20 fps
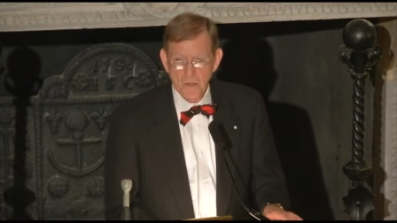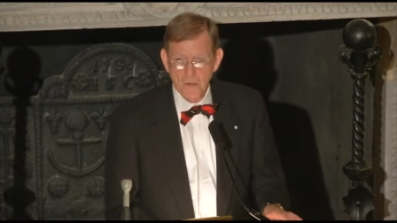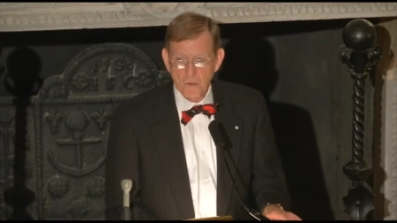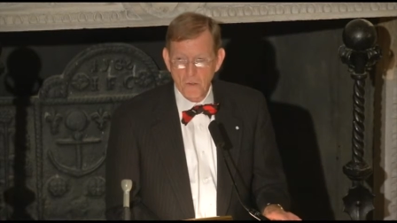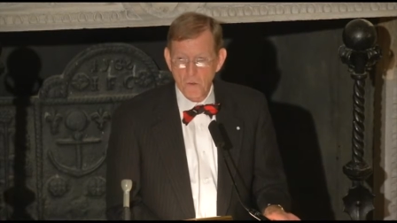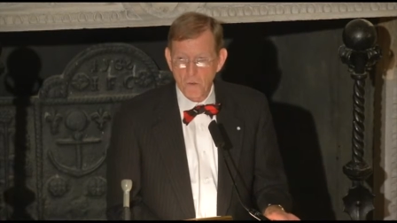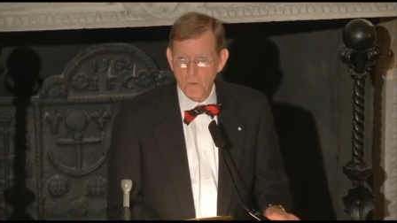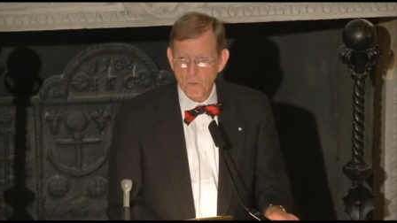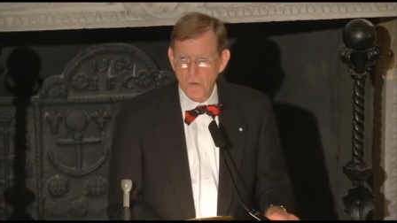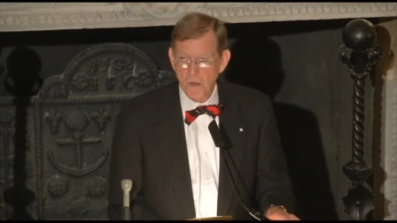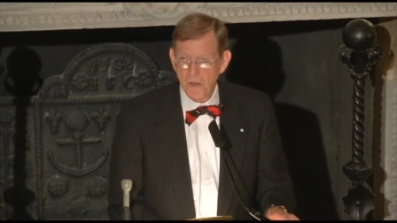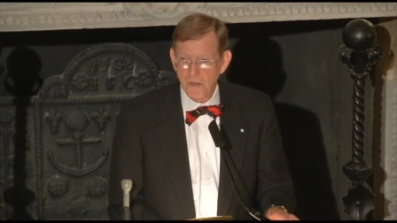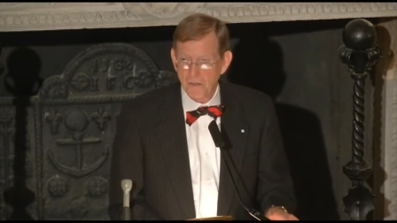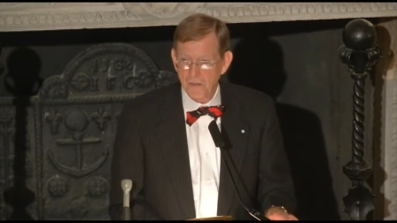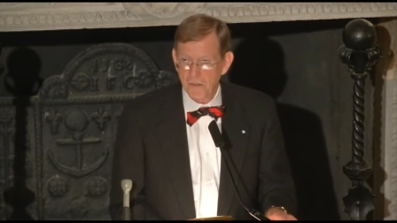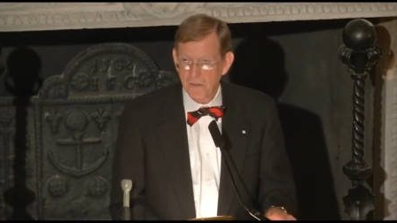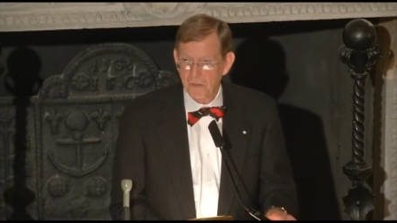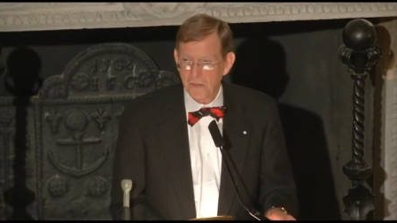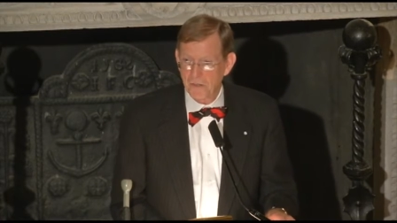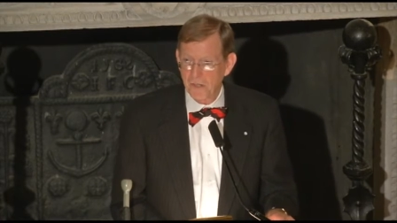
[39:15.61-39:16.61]

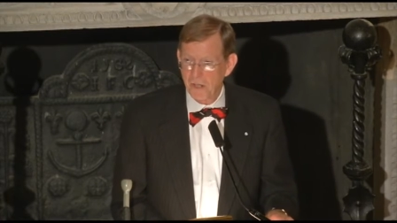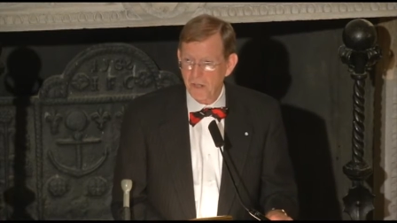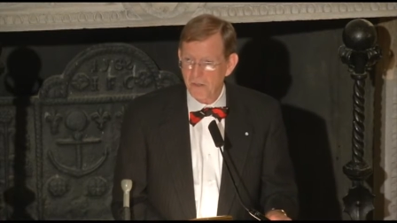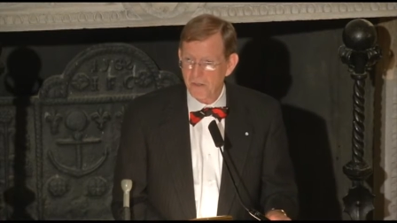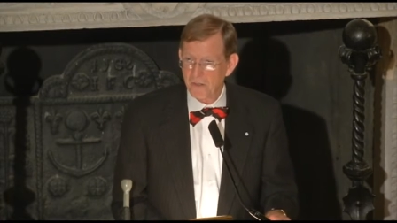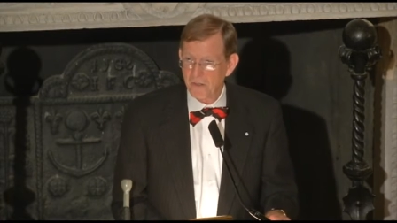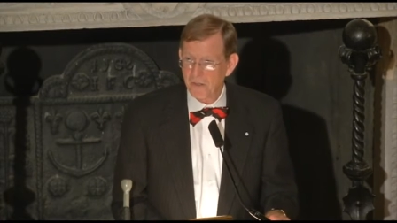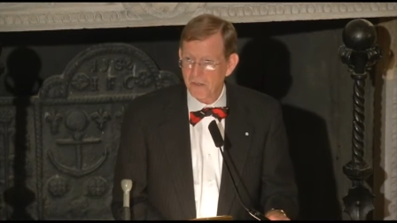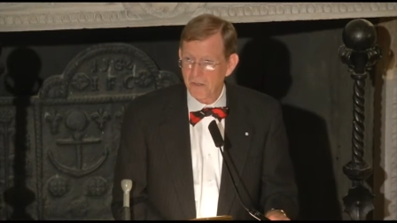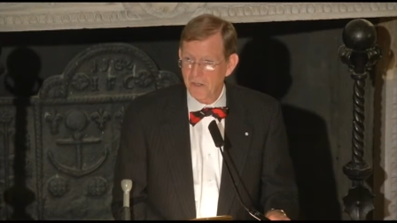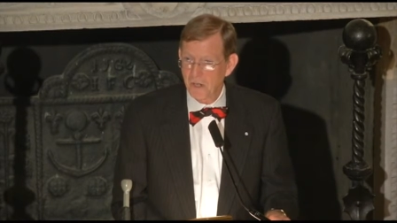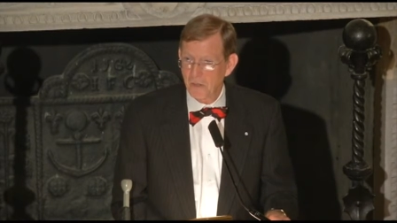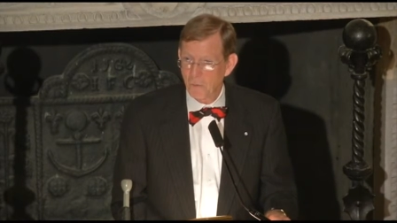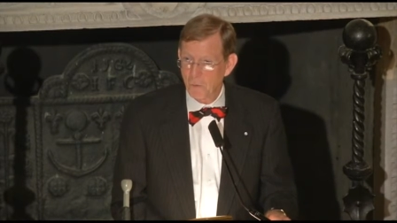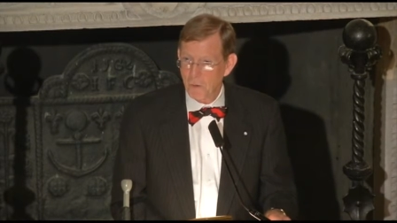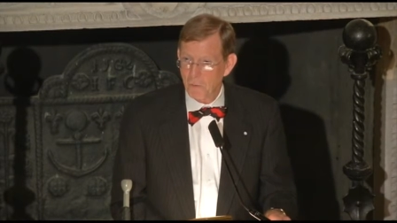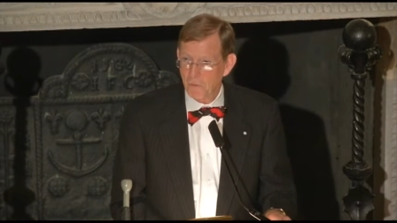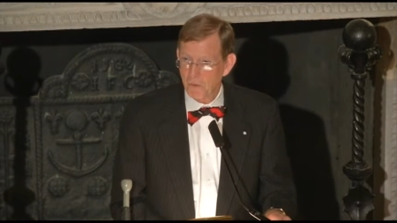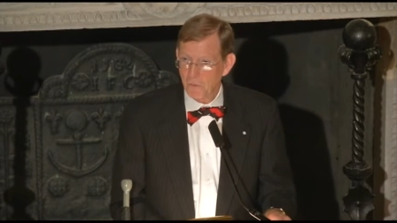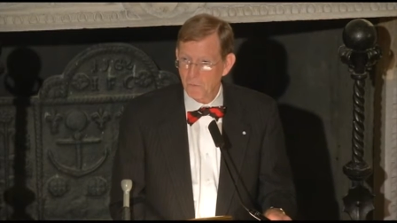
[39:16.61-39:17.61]
Cornwallis's intelligence
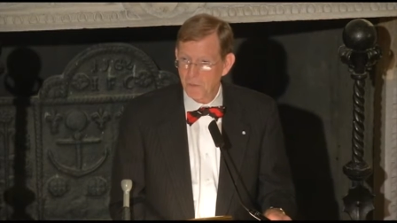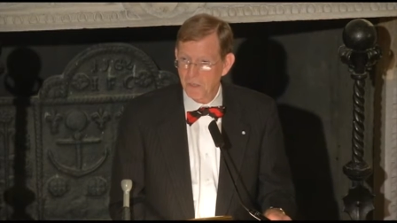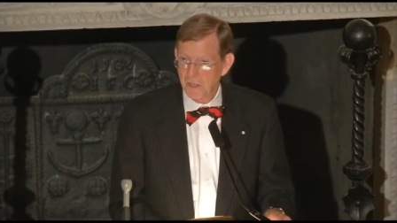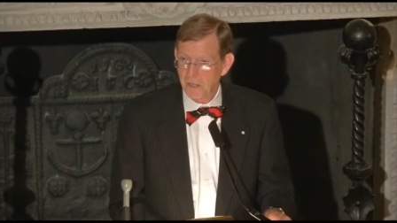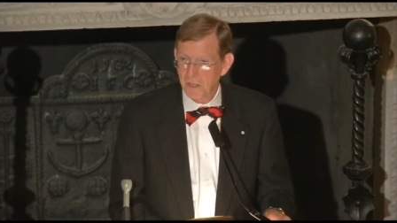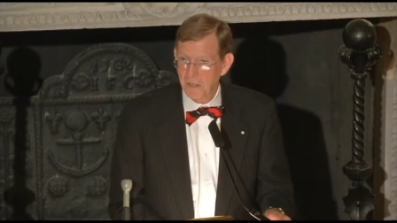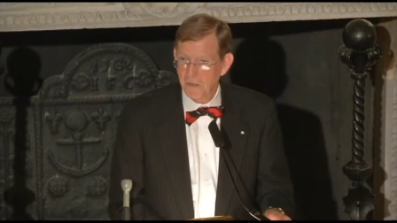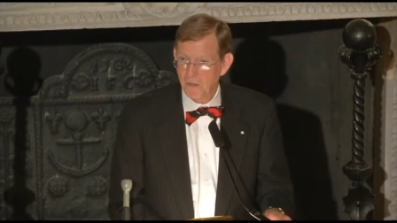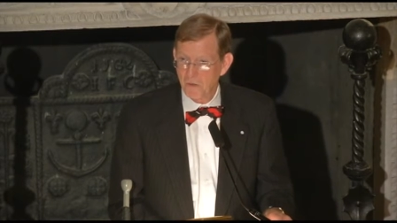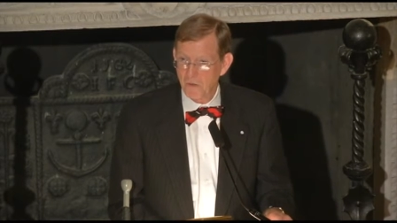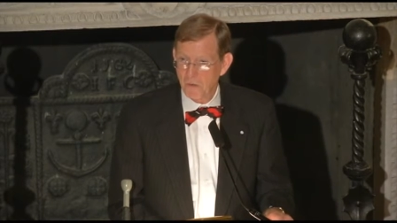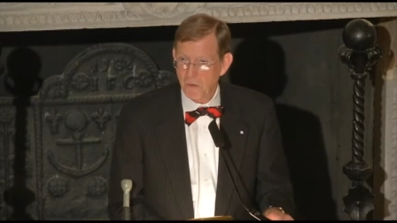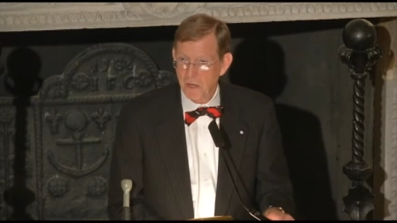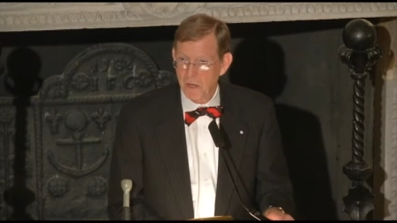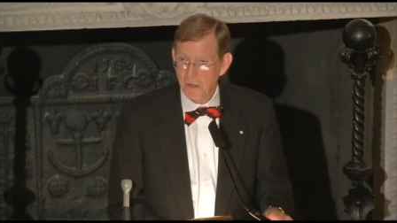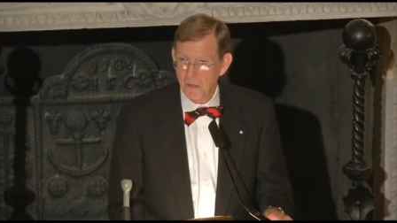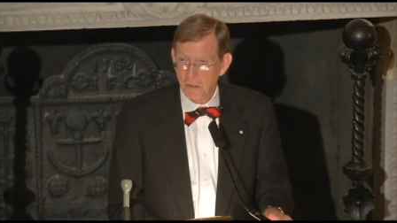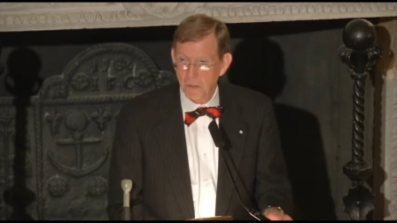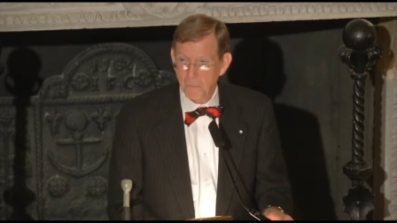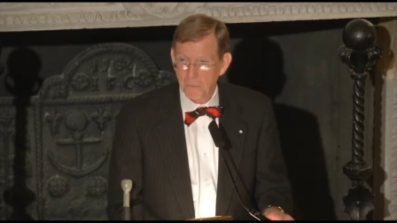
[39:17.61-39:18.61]
network was beginning to dry
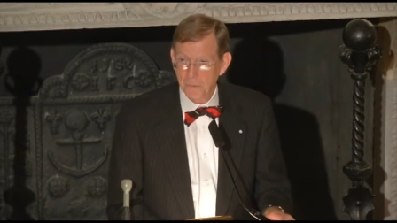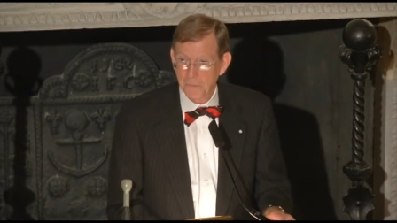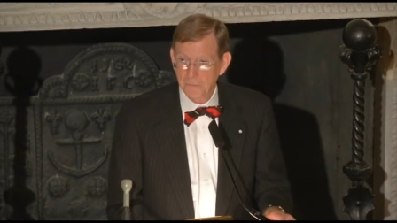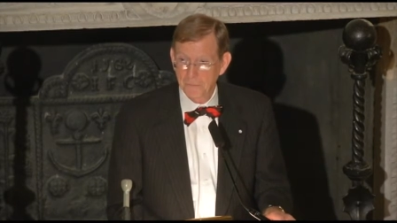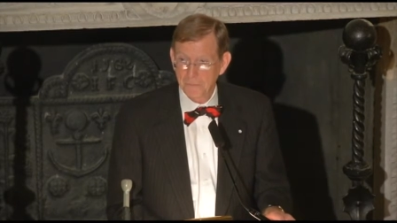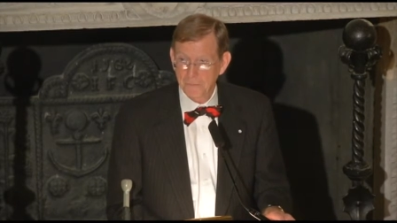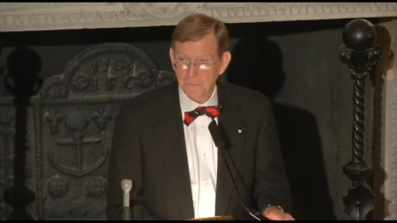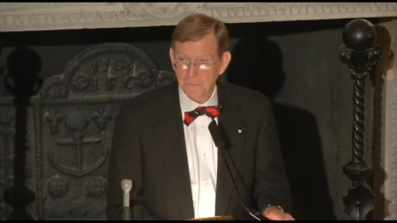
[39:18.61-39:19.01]
up.